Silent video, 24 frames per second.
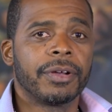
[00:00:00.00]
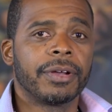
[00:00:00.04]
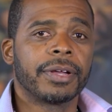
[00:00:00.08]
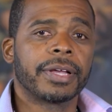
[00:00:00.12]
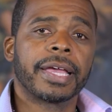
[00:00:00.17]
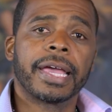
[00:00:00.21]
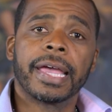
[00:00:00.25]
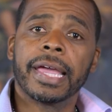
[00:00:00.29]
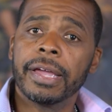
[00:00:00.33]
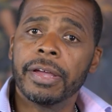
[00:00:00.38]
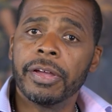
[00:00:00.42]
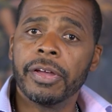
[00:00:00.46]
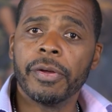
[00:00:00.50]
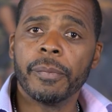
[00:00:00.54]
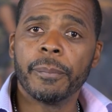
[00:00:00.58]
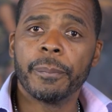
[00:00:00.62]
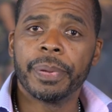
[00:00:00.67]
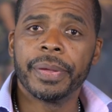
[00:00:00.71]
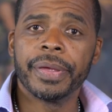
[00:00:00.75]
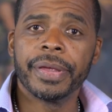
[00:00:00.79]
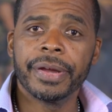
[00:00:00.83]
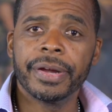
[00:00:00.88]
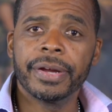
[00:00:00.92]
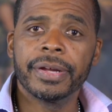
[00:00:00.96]
Okay?
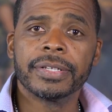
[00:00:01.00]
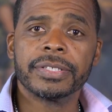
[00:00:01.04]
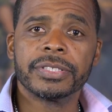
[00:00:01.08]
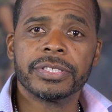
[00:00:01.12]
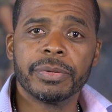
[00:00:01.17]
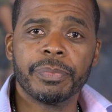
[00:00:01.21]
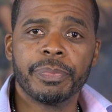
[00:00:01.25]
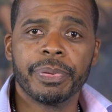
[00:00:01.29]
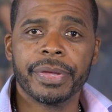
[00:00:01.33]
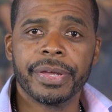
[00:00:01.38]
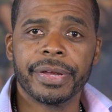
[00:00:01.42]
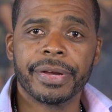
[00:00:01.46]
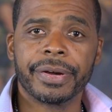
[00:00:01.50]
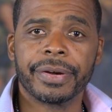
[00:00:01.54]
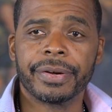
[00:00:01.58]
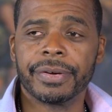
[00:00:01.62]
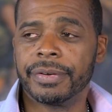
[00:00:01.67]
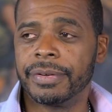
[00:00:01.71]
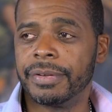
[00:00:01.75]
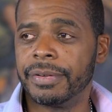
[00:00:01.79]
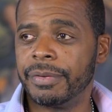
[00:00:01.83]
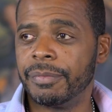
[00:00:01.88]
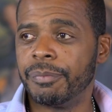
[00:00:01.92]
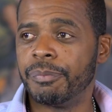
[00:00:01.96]
Peer-to-peer,
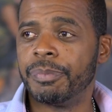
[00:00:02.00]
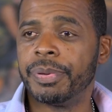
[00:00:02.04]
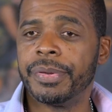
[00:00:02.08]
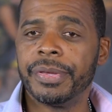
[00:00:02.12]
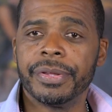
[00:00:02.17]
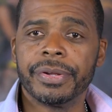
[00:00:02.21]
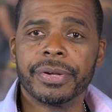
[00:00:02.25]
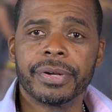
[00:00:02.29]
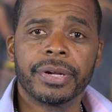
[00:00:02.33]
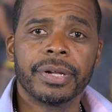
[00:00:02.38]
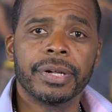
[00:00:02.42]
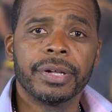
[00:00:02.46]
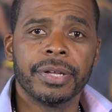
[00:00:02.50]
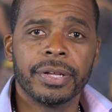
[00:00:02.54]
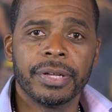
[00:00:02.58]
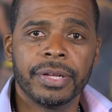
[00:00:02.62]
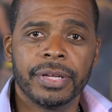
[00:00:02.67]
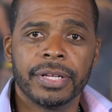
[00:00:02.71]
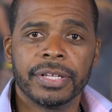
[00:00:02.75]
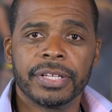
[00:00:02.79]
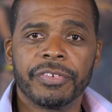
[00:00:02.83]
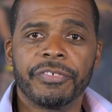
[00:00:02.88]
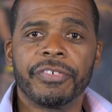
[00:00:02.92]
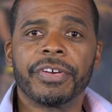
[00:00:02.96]
peer
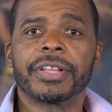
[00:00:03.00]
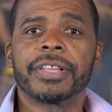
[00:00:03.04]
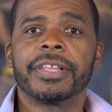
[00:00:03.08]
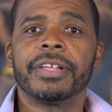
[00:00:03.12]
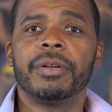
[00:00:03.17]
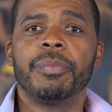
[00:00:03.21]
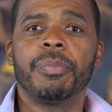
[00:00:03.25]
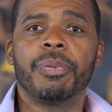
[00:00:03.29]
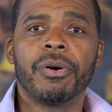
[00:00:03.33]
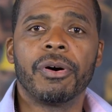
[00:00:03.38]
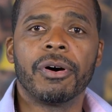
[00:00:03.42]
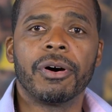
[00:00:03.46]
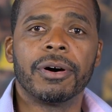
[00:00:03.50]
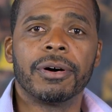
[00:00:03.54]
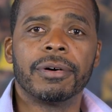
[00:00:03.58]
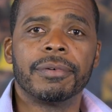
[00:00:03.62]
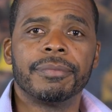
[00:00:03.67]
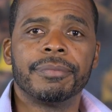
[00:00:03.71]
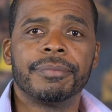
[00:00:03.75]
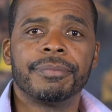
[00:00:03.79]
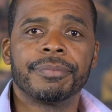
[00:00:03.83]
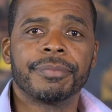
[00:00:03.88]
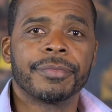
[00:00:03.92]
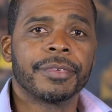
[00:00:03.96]
directly to Paul.
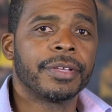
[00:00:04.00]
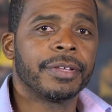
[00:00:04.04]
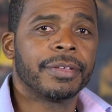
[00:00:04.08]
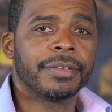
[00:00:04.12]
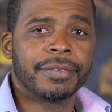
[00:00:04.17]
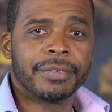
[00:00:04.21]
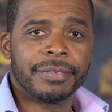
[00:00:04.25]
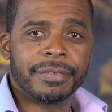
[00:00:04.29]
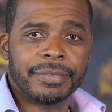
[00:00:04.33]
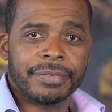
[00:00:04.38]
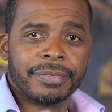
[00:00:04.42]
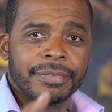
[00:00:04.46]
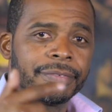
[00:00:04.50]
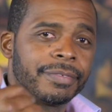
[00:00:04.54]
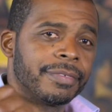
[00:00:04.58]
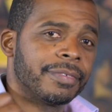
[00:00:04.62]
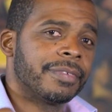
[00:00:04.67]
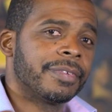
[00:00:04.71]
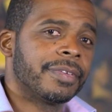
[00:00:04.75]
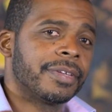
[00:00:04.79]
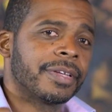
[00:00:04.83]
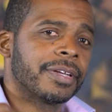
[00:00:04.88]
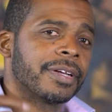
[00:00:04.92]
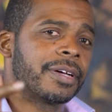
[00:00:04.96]

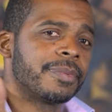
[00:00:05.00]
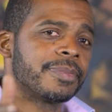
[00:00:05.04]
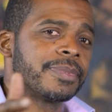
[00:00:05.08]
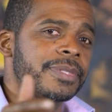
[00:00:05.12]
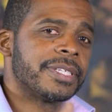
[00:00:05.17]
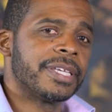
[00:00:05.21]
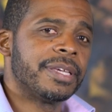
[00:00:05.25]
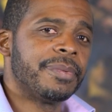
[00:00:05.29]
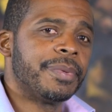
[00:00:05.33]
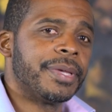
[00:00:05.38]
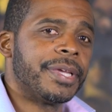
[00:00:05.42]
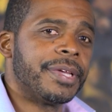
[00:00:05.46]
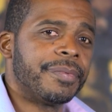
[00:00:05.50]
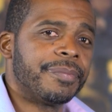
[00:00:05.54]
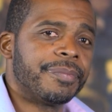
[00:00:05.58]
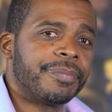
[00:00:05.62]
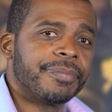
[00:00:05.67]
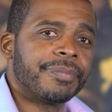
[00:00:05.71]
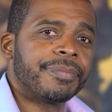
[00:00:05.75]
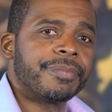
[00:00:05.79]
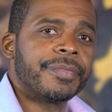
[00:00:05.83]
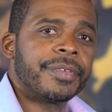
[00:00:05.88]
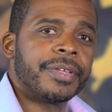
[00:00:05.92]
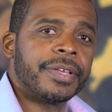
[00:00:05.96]
Come see me.
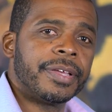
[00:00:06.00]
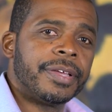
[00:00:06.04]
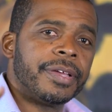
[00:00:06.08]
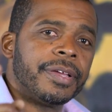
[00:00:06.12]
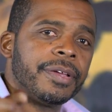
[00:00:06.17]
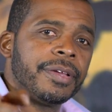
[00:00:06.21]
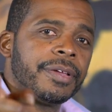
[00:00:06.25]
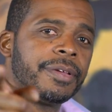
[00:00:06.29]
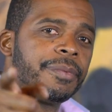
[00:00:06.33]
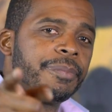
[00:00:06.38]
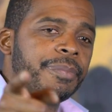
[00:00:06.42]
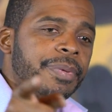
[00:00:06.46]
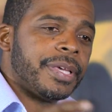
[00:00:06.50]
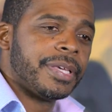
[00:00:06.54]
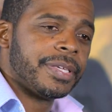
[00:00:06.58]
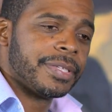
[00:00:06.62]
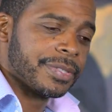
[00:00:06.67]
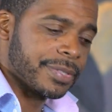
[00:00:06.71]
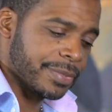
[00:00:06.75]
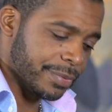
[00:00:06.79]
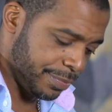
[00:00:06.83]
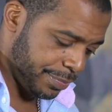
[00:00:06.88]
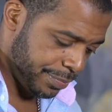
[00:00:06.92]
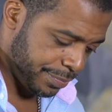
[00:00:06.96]

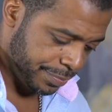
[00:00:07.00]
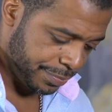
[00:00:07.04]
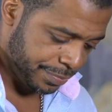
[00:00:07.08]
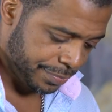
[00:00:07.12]
Peace.